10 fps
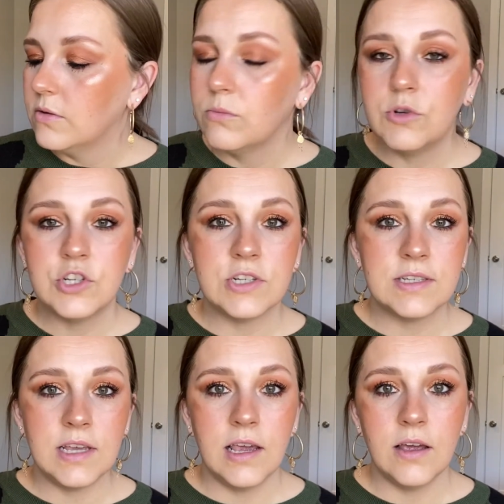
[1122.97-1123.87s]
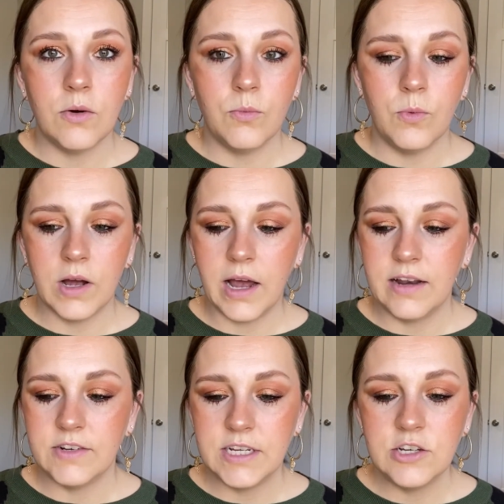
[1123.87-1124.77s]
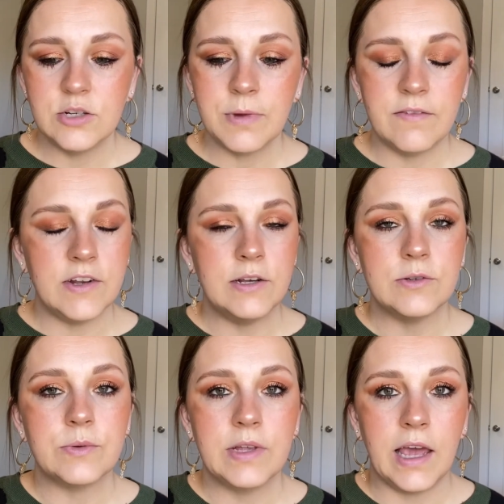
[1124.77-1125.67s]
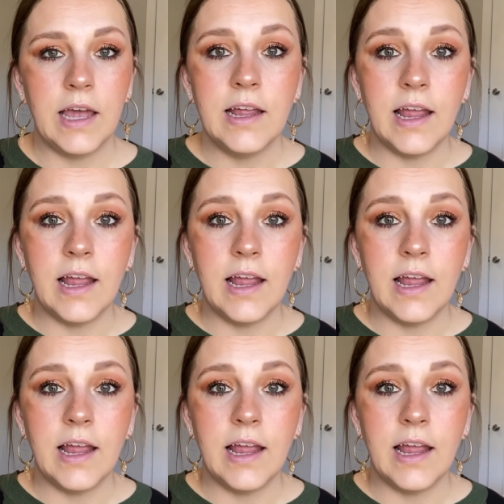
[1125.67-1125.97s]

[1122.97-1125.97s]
was just seeing what kind of attention my videos would get.